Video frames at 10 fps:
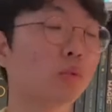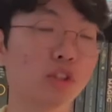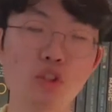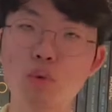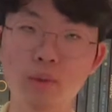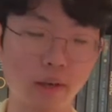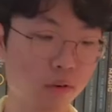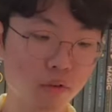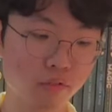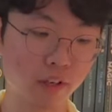what's so
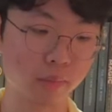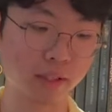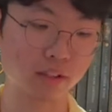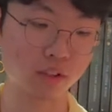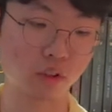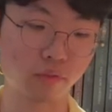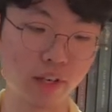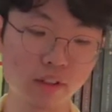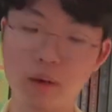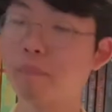terrifying about this
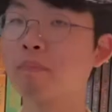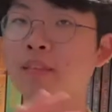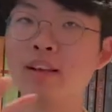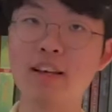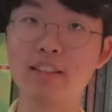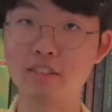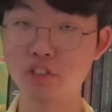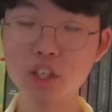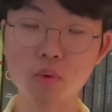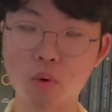novella in
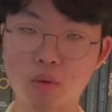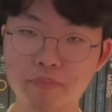general.